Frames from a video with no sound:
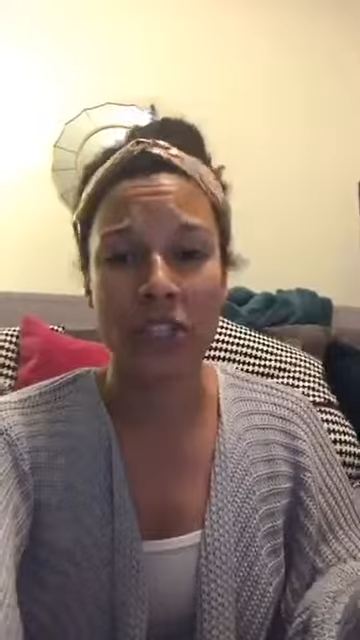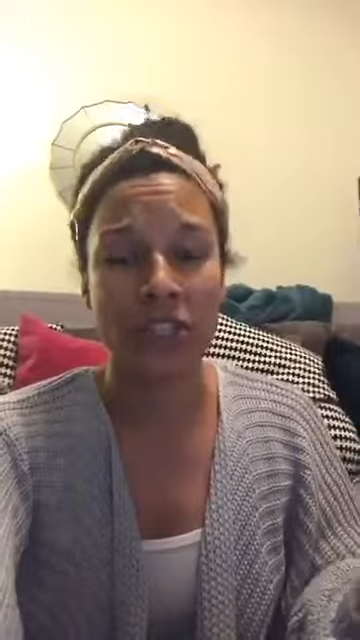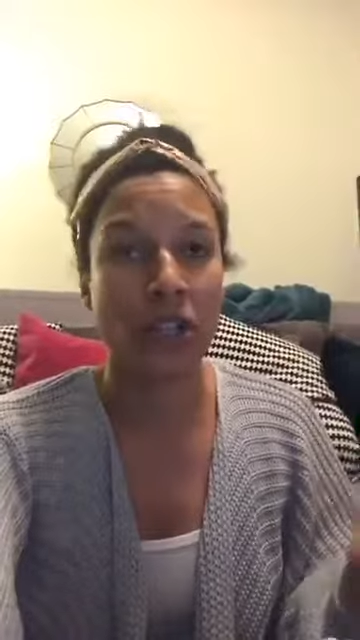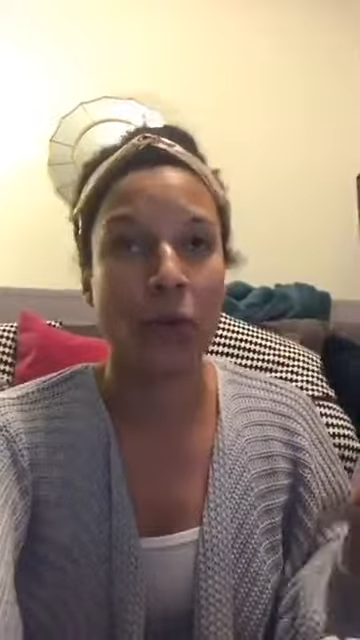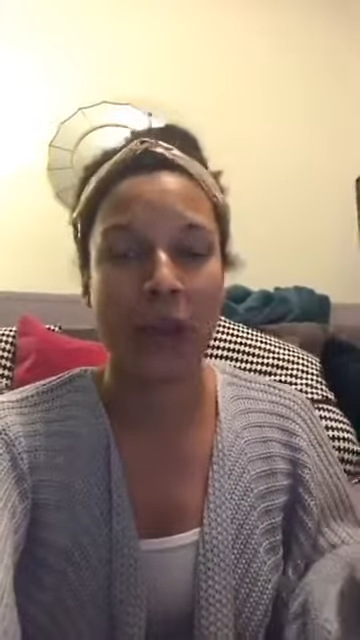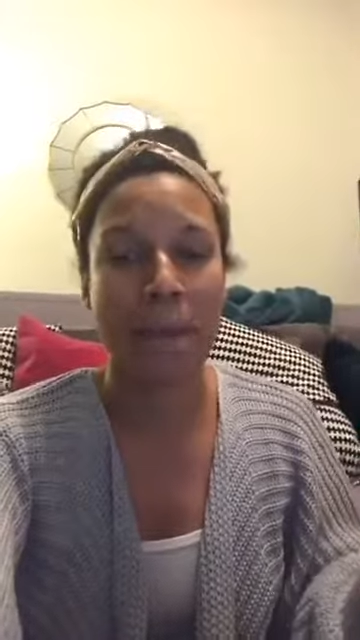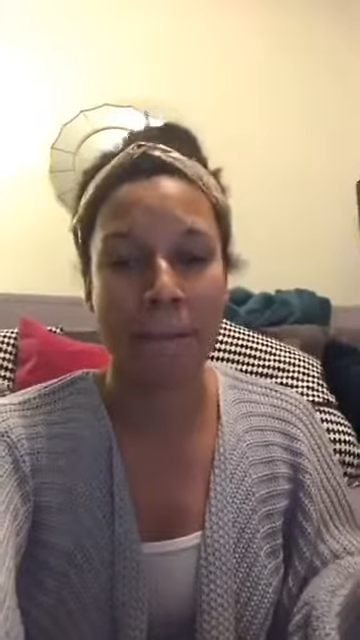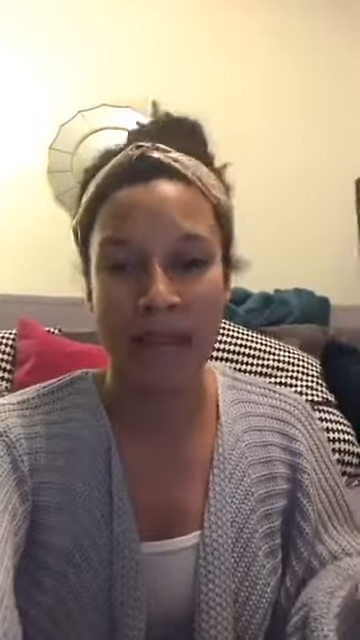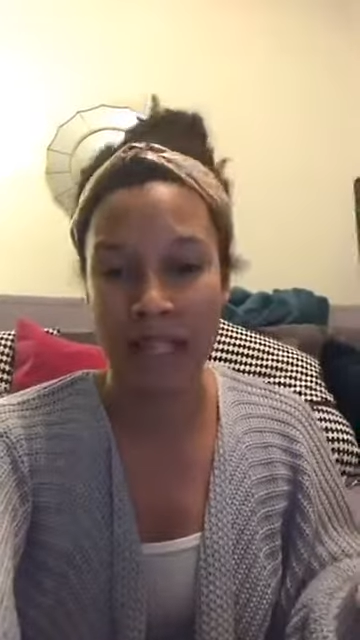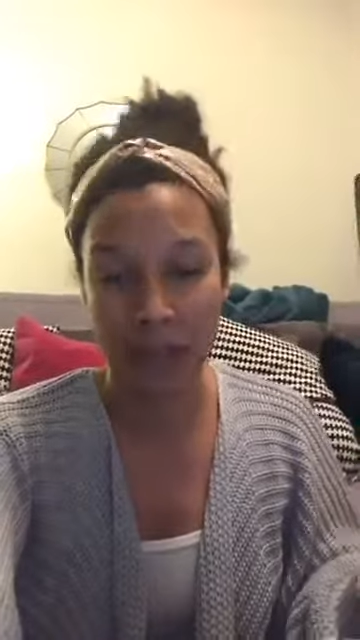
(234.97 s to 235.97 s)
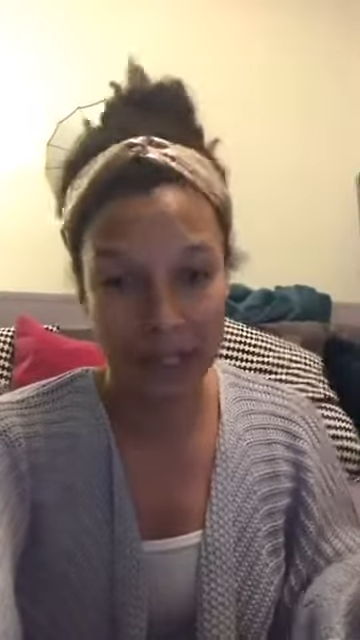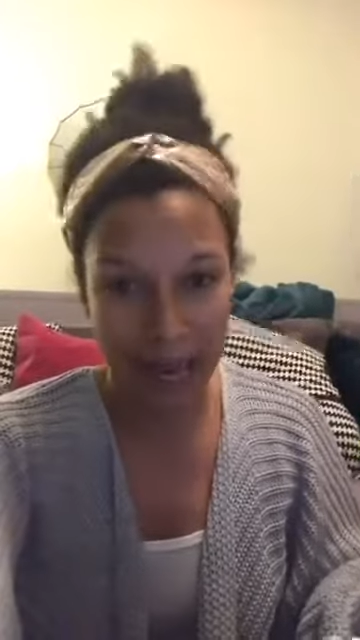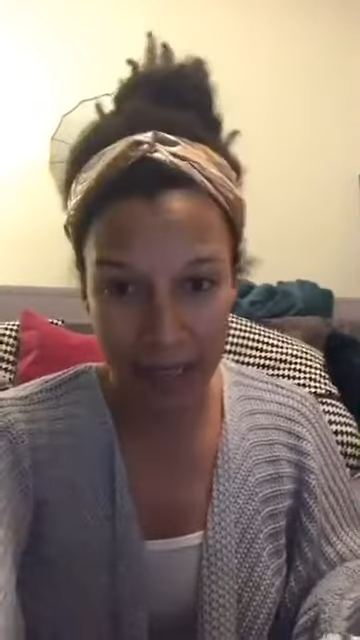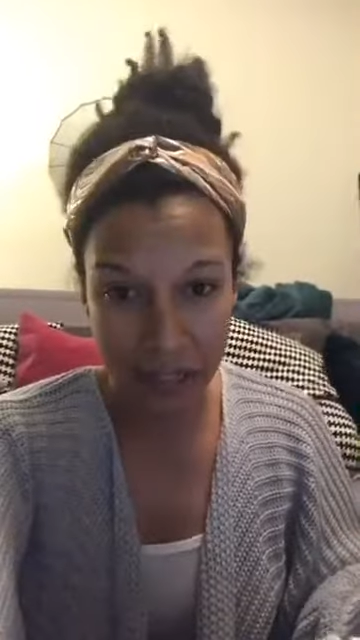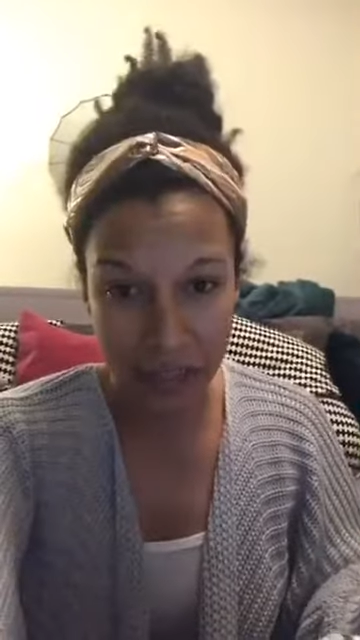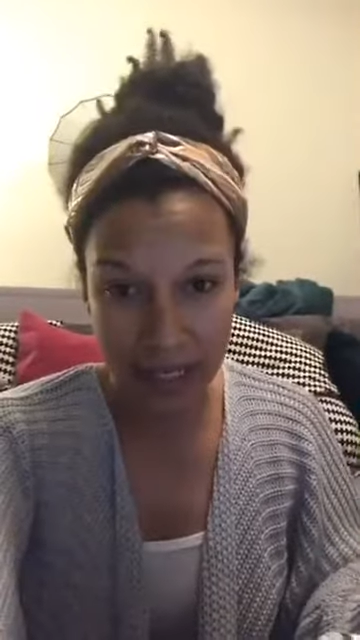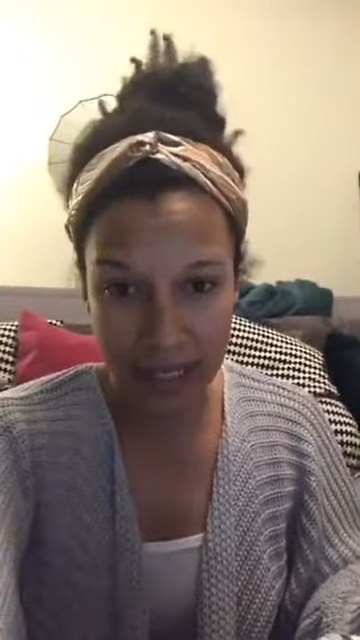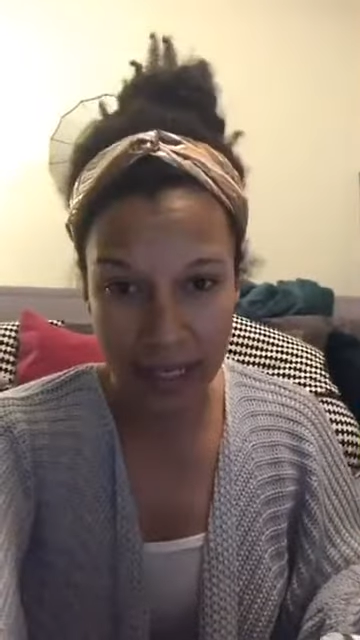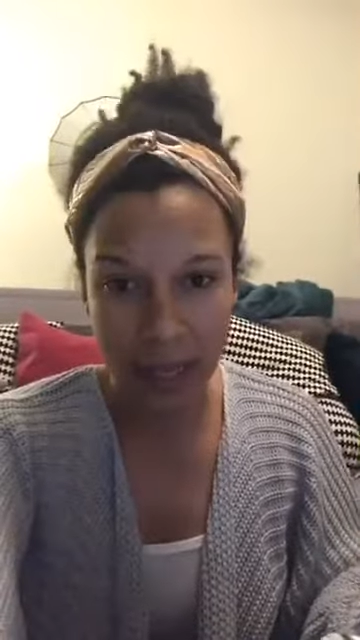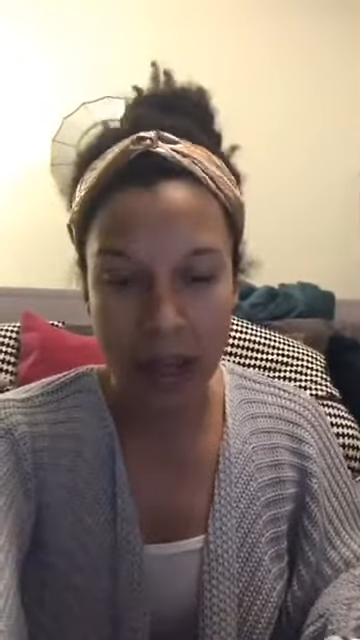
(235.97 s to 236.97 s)
which is a great base for salad
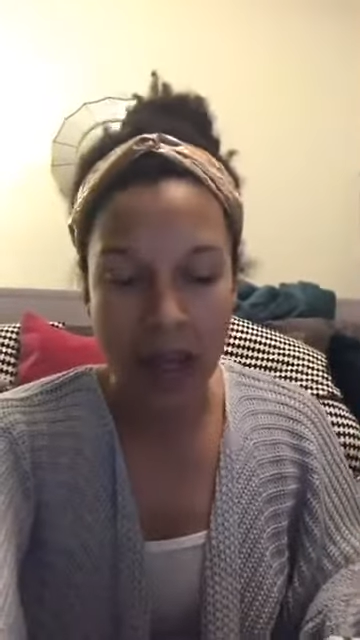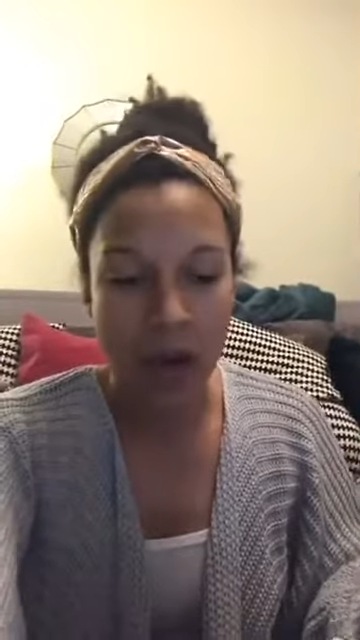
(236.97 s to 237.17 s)
dressing,